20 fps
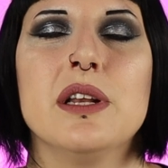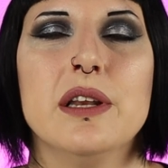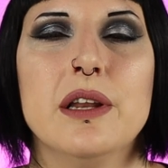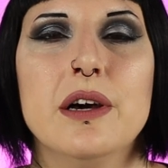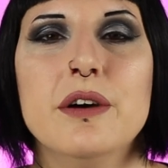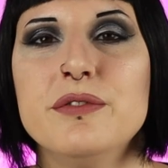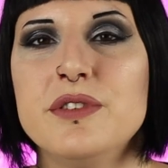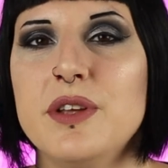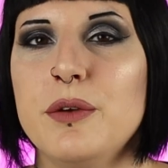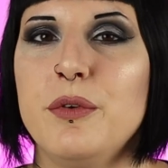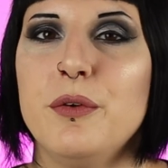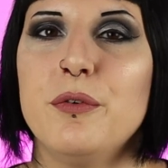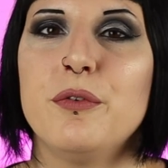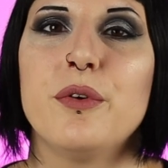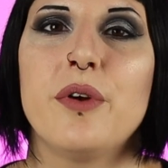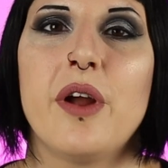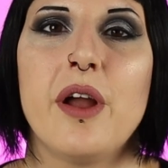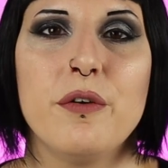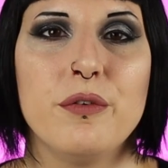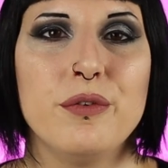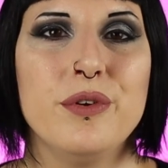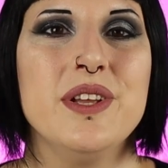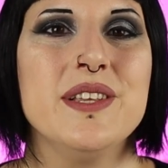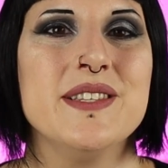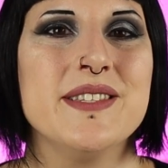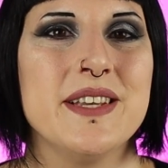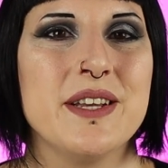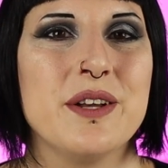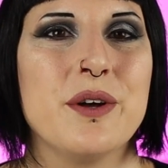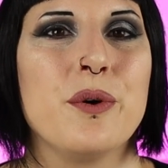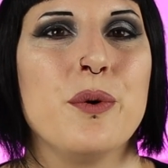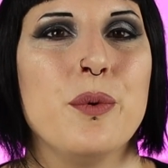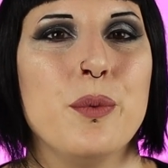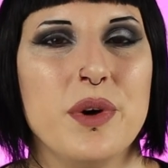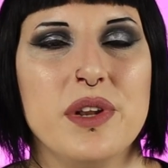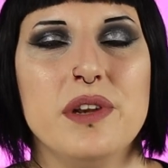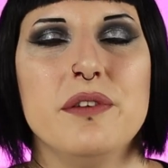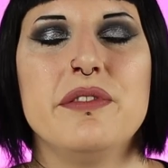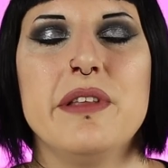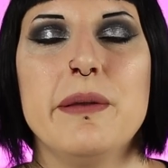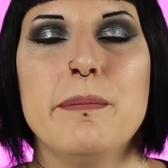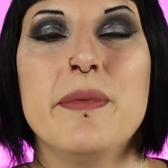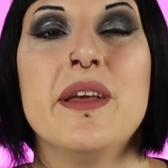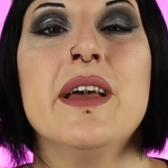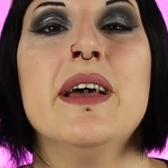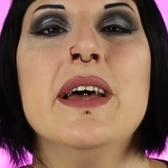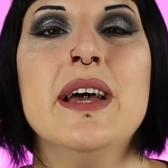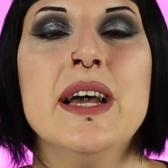love to have you for every single one of them.